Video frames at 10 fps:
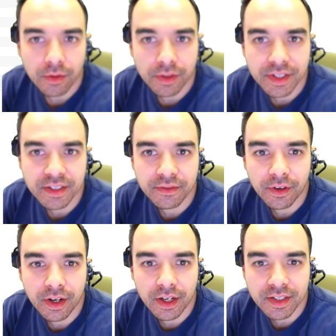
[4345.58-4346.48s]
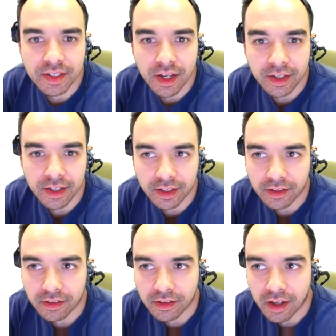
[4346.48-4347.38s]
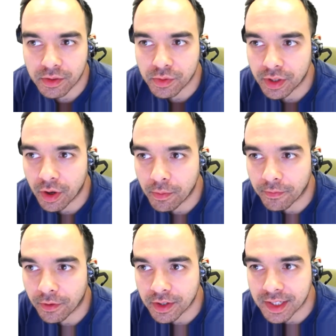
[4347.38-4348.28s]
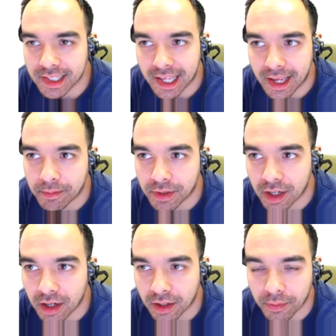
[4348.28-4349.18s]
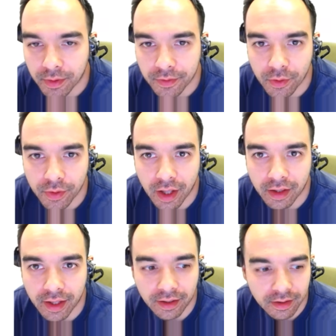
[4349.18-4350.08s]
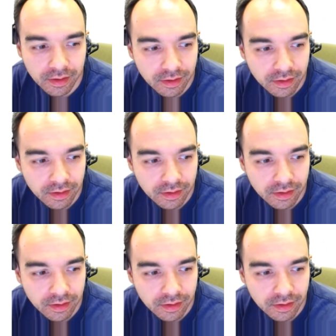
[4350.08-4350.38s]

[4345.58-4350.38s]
Well, this isn't very exciting. I was really hoping for a slam dunk, but we've only got like